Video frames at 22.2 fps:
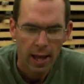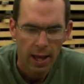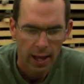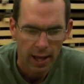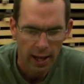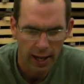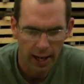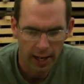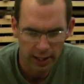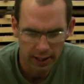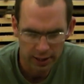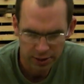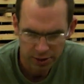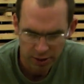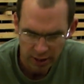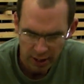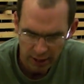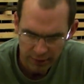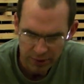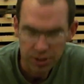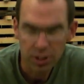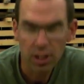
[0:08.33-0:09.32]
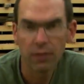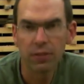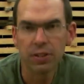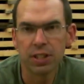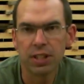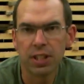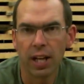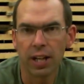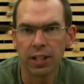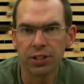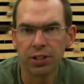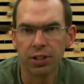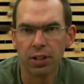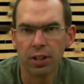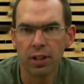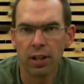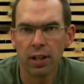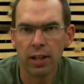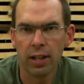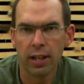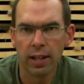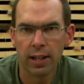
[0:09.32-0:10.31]
and it's going to have a surface texture
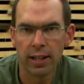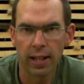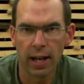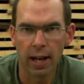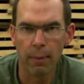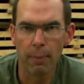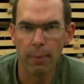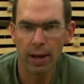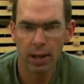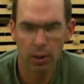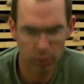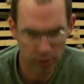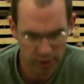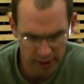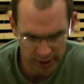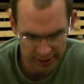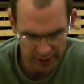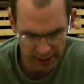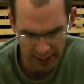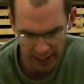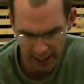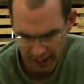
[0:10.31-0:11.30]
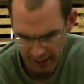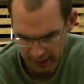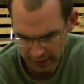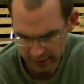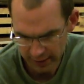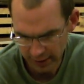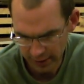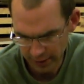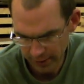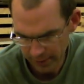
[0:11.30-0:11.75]
that I make with this adze.